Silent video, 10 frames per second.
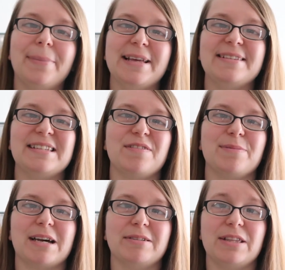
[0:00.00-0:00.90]
please leave
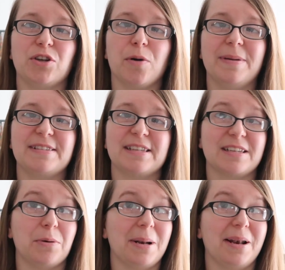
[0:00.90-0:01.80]
them down in the comments, as
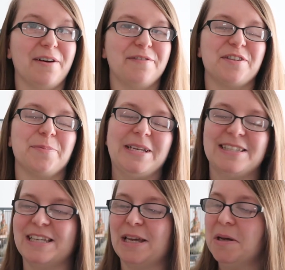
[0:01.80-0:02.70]
I would love to speak
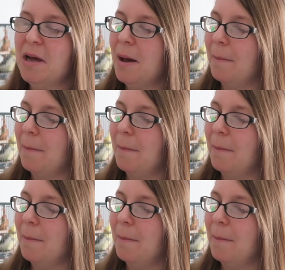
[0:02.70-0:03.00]
to you.